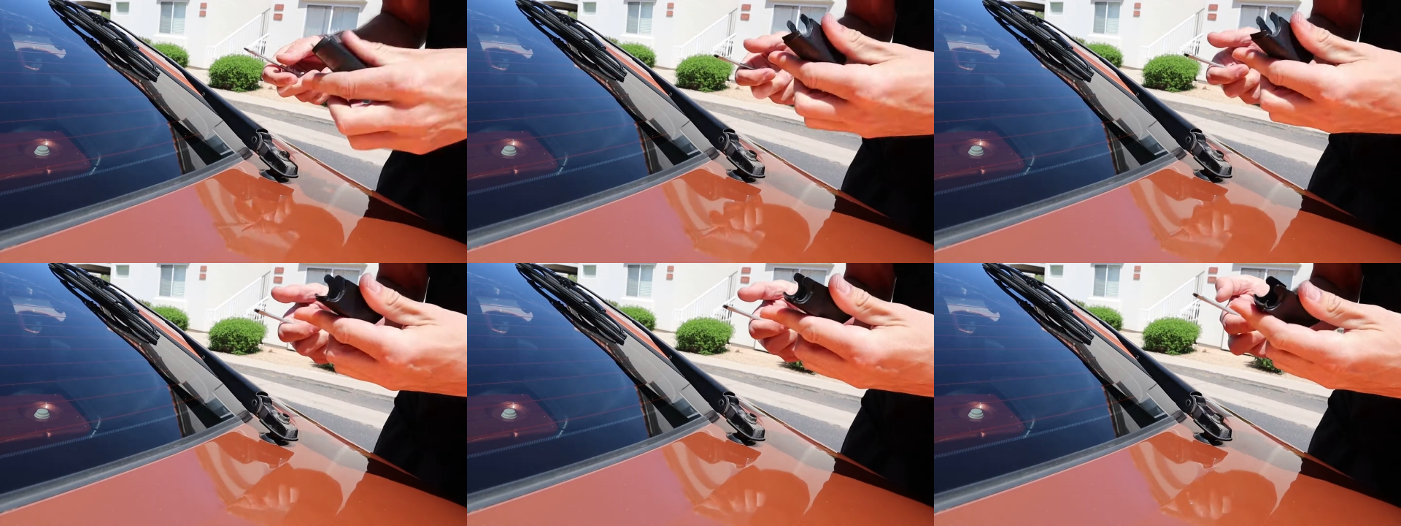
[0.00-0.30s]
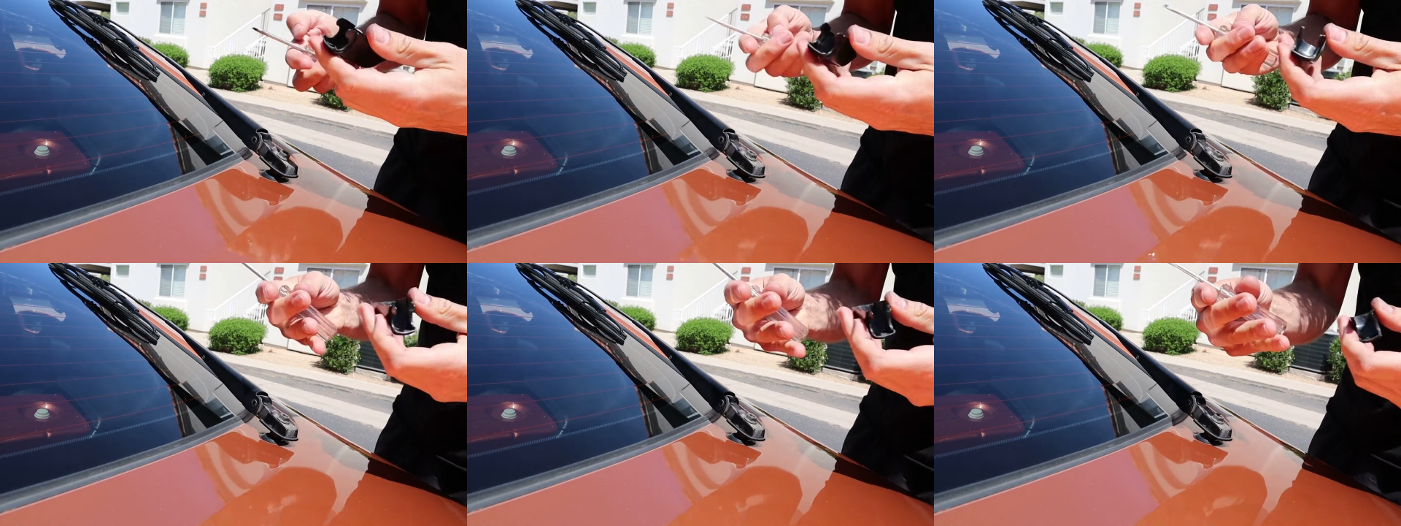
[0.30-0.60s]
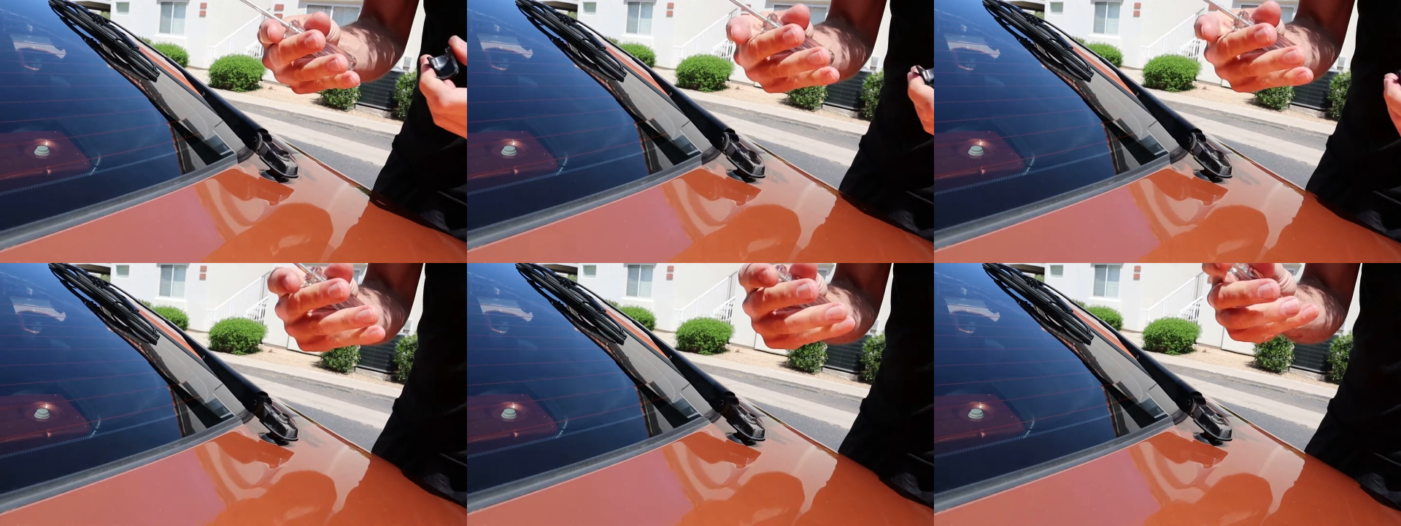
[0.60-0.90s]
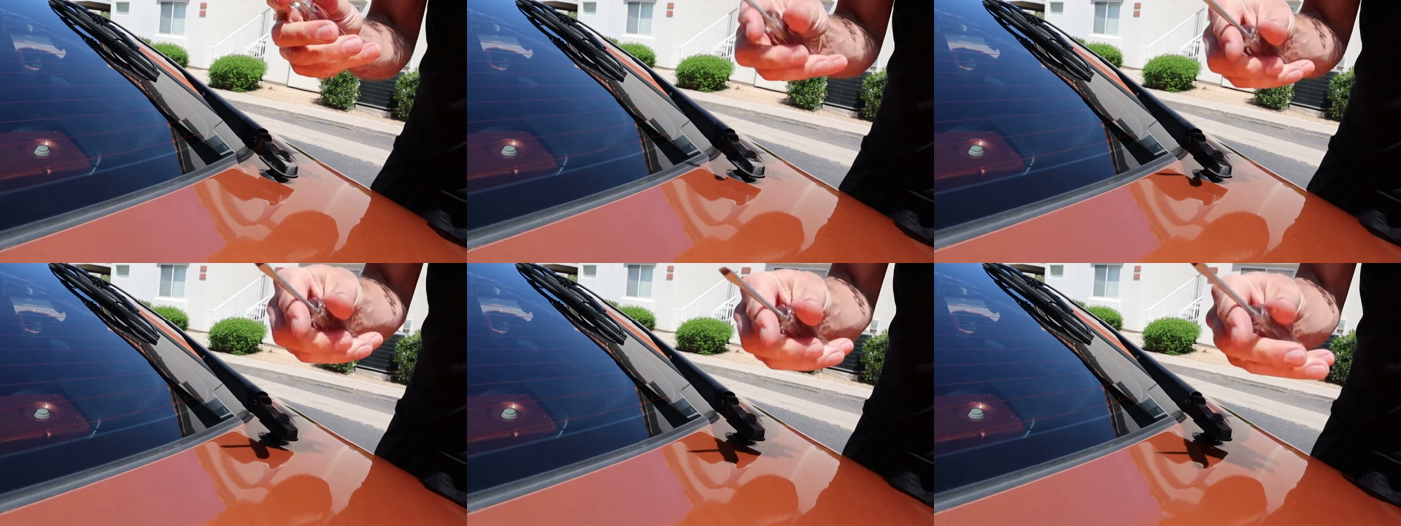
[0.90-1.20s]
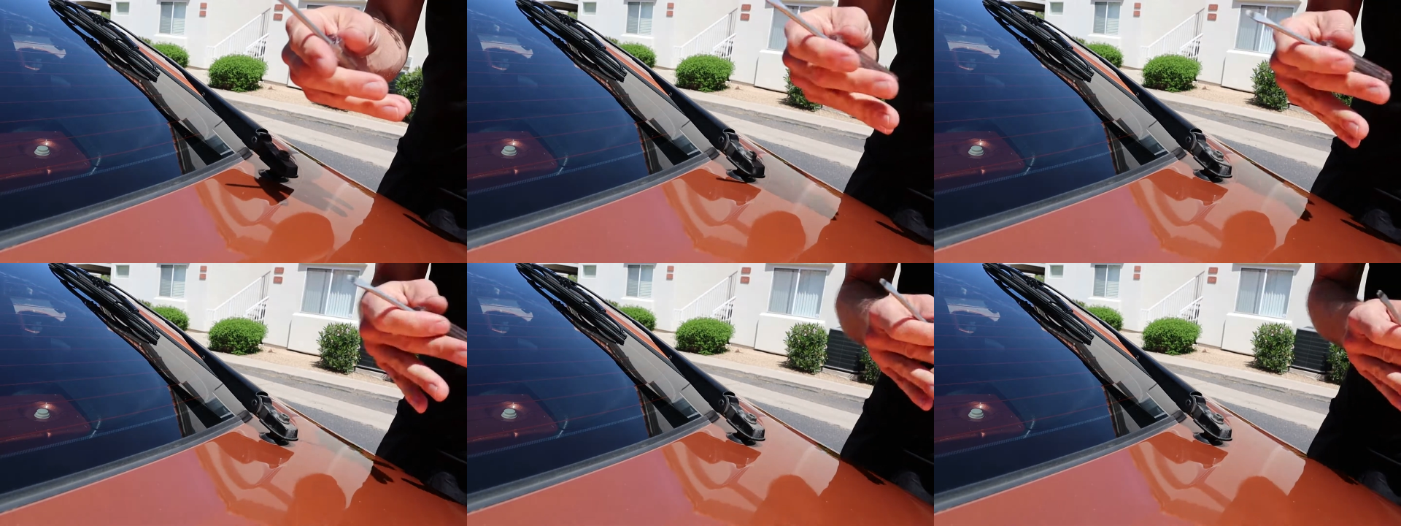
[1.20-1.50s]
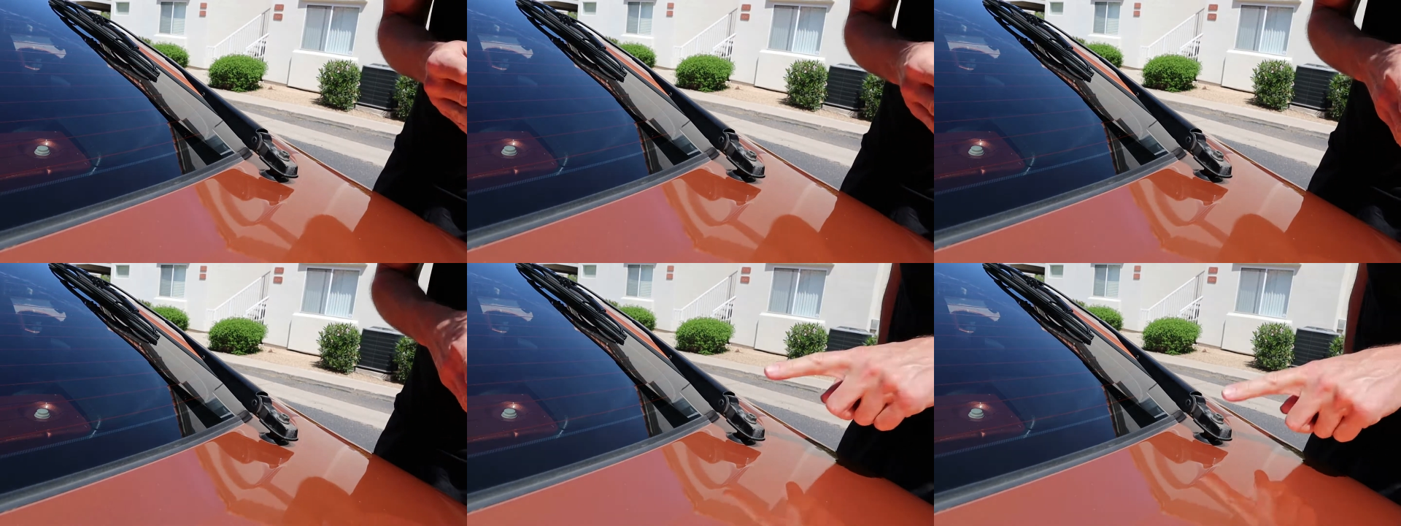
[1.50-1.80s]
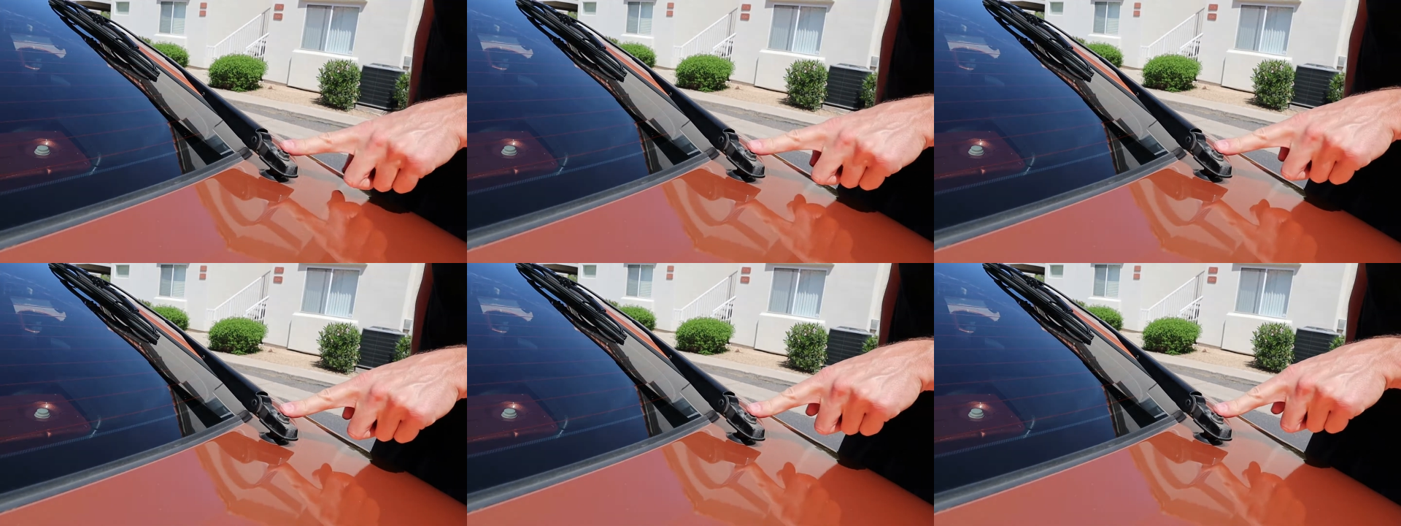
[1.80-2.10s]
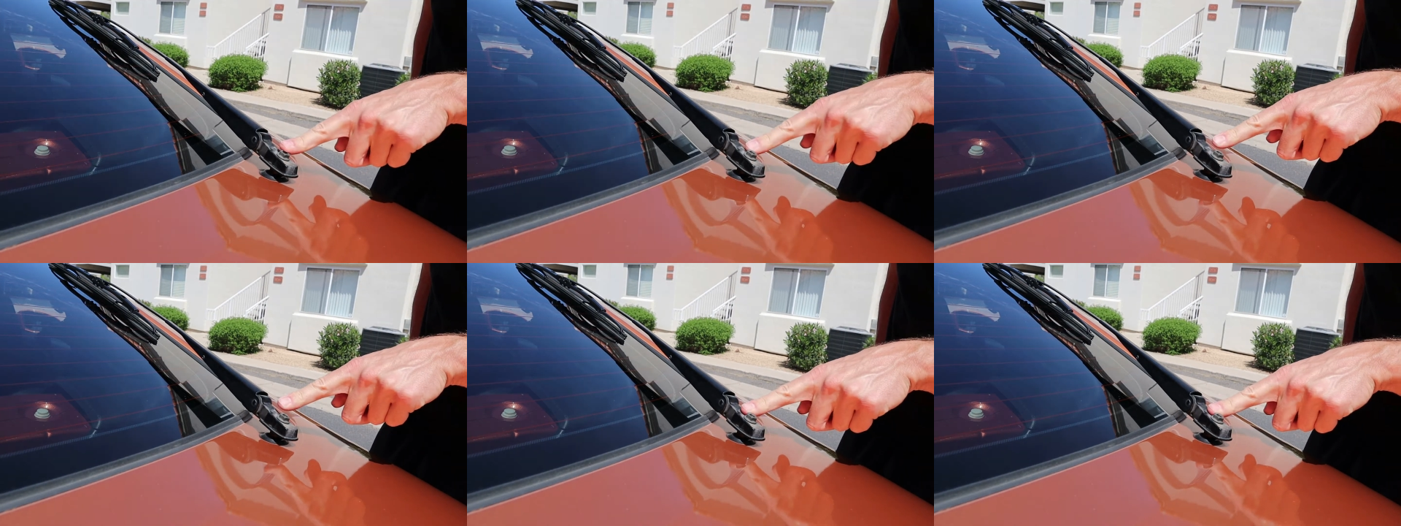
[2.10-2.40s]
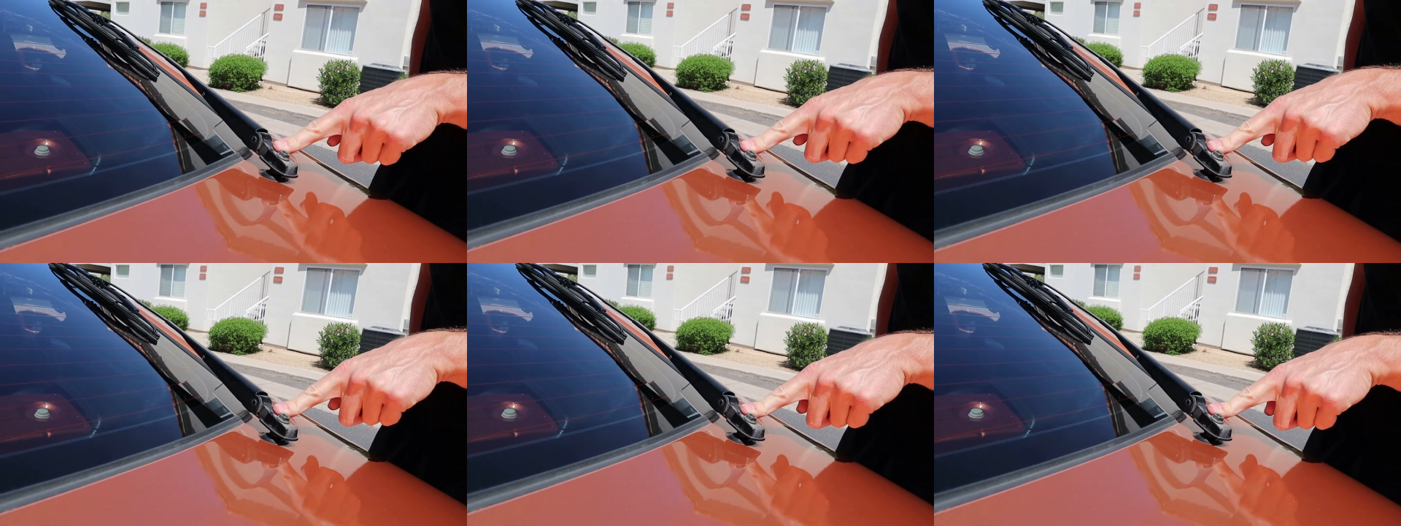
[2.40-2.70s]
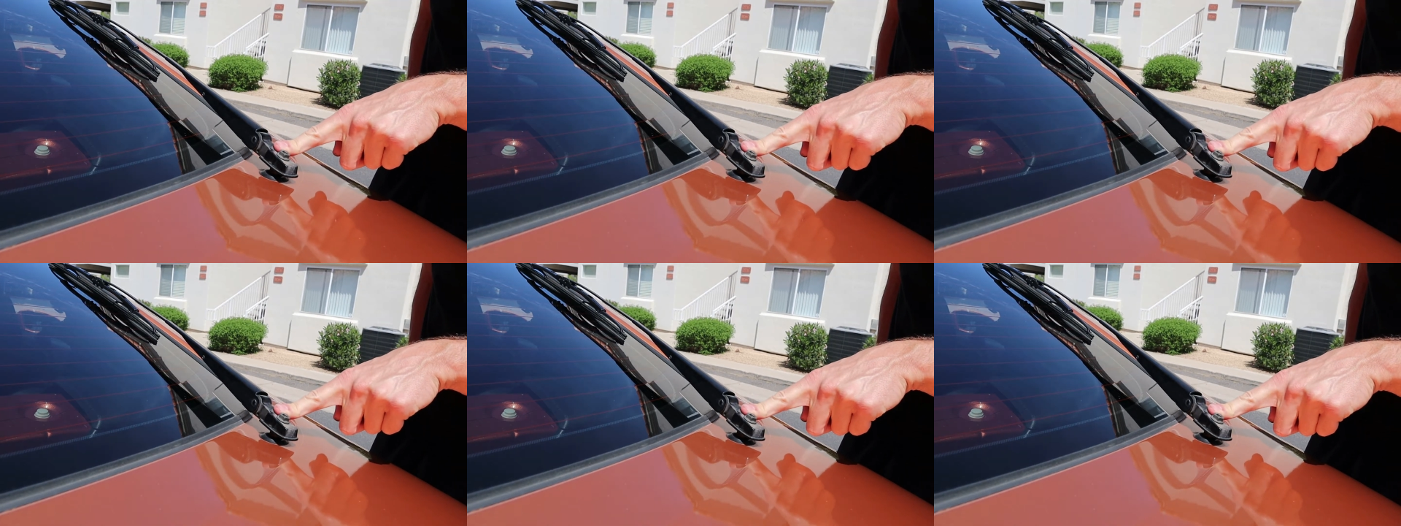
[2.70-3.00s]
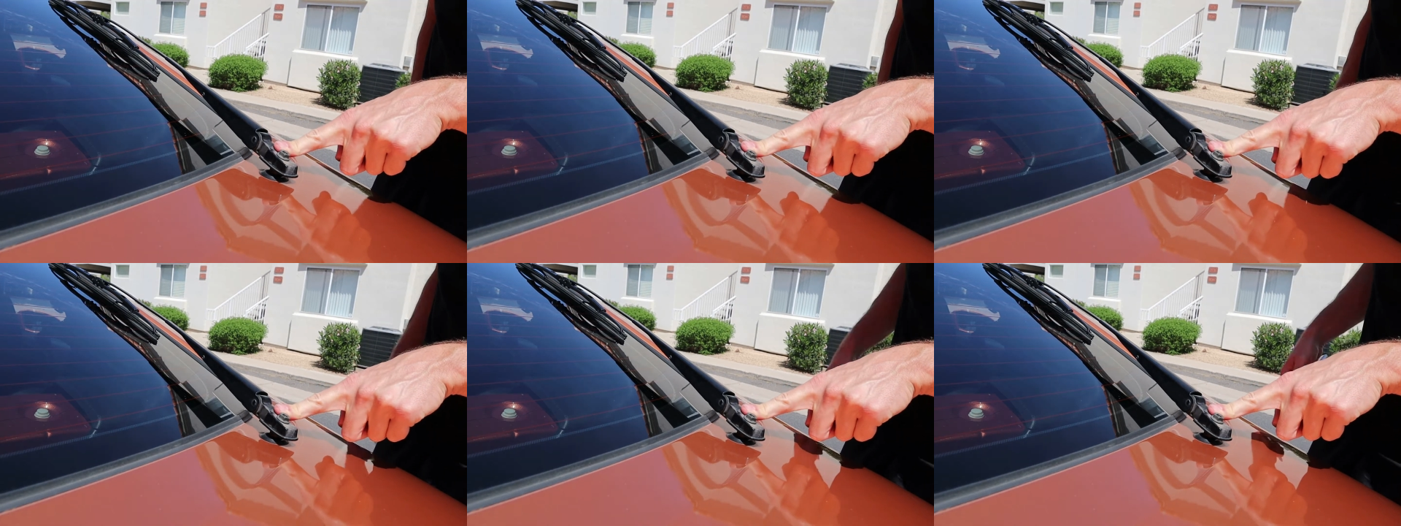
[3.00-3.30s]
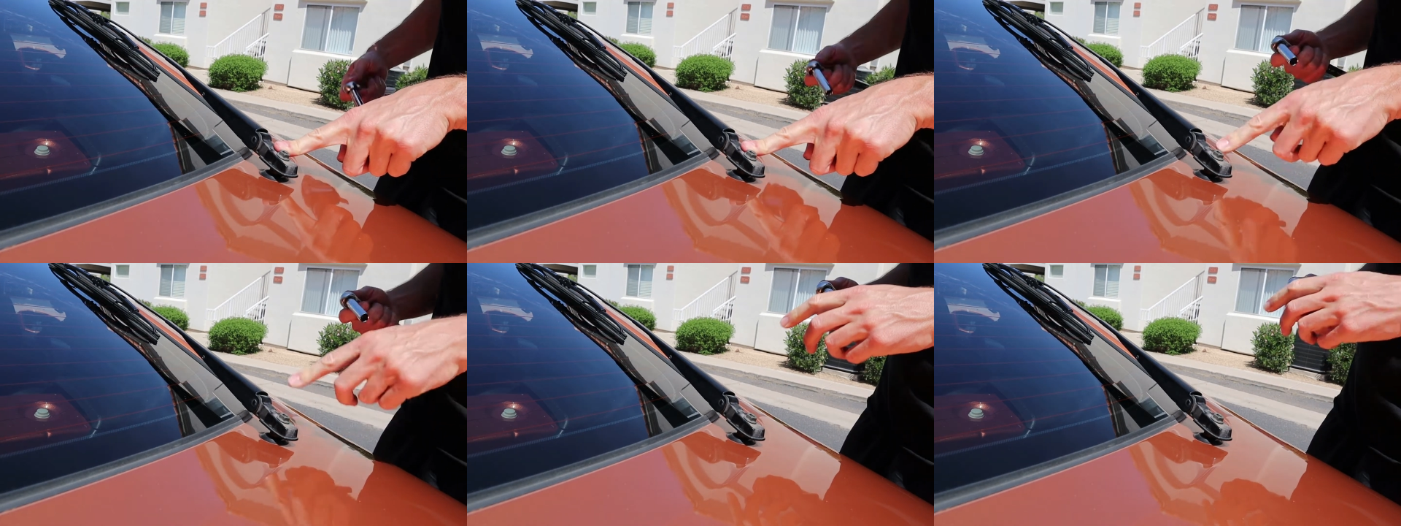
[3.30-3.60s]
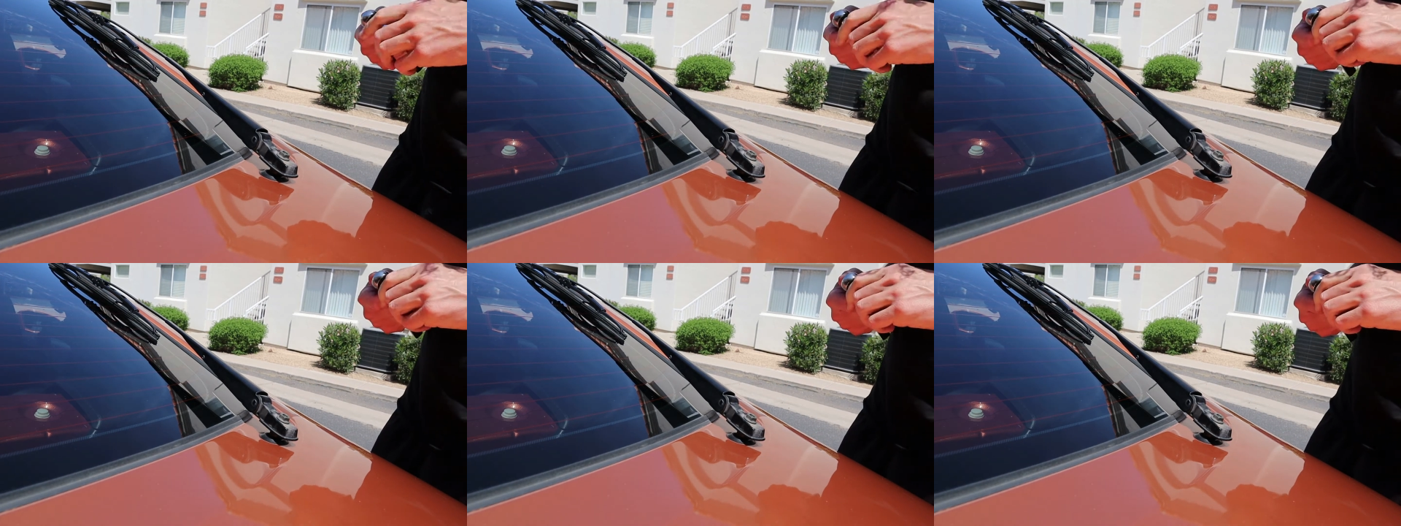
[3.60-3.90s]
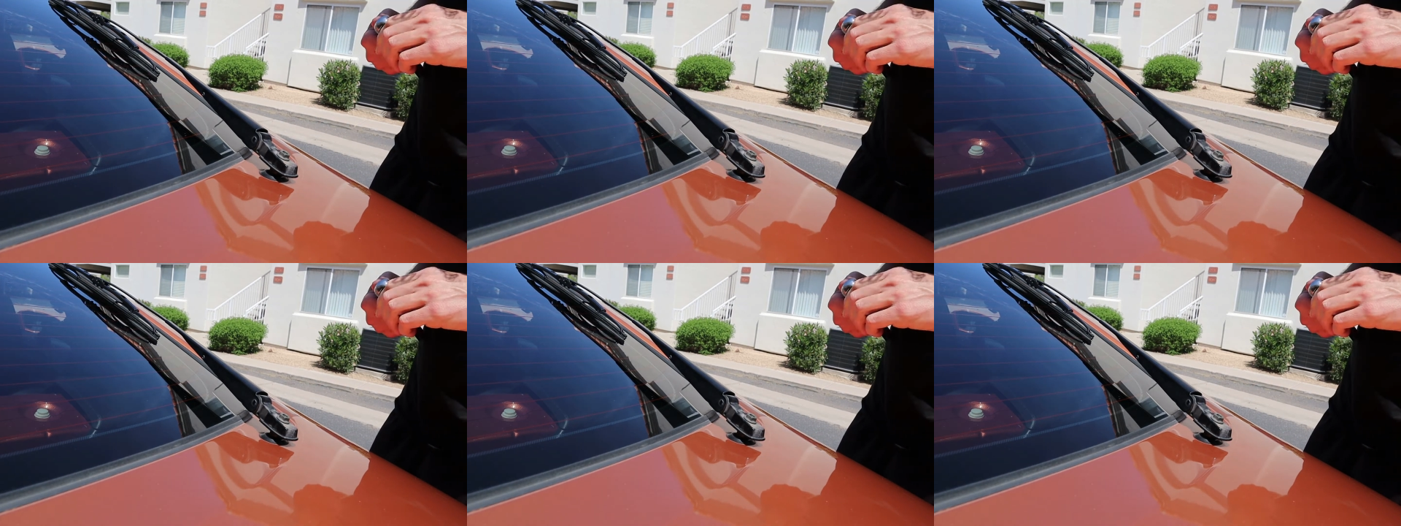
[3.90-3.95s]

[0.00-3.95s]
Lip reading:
No face is visible, so there are no lips to read.